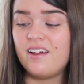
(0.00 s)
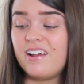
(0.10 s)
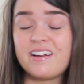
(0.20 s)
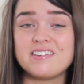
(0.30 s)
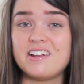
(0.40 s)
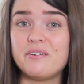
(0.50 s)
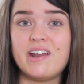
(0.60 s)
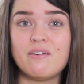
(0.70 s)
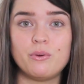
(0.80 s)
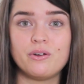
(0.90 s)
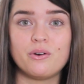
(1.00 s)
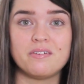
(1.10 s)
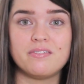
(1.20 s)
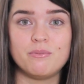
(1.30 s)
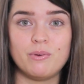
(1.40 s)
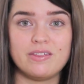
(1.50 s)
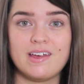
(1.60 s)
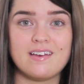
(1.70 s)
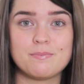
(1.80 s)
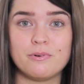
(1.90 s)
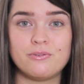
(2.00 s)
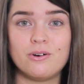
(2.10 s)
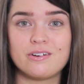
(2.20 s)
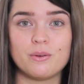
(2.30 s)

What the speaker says: Like I said, I never would have gone with this before